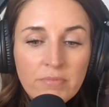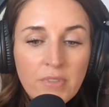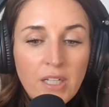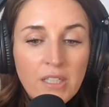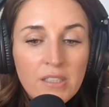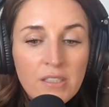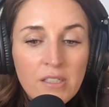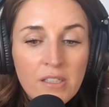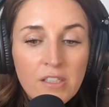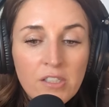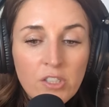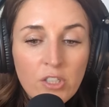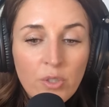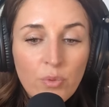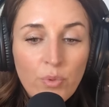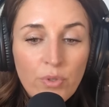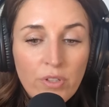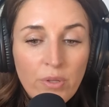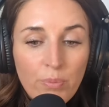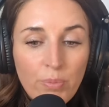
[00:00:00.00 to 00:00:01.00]
a sister
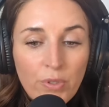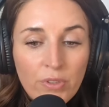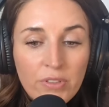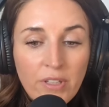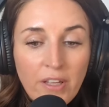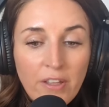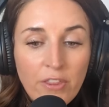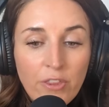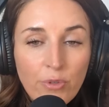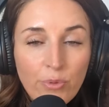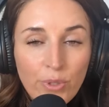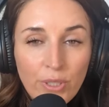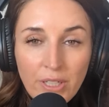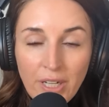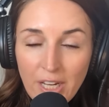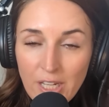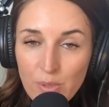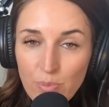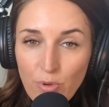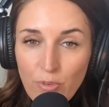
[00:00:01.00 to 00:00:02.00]
with a birthday 3
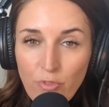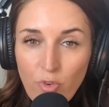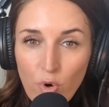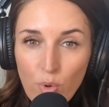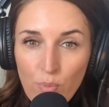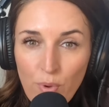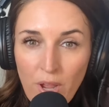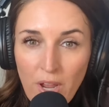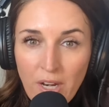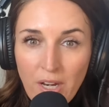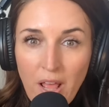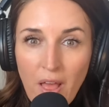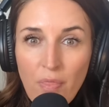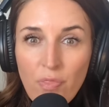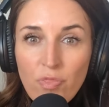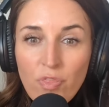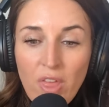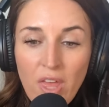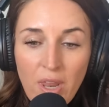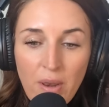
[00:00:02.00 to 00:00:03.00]
days before mine,
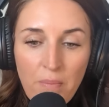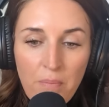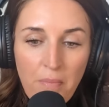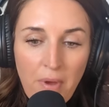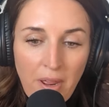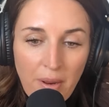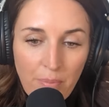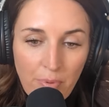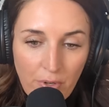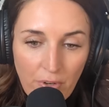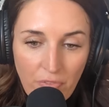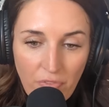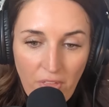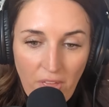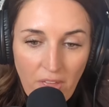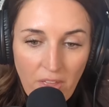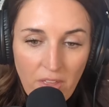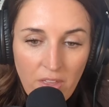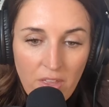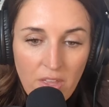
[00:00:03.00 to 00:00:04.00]
and then my
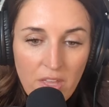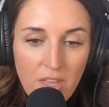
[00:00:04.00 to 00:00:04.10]
birthday.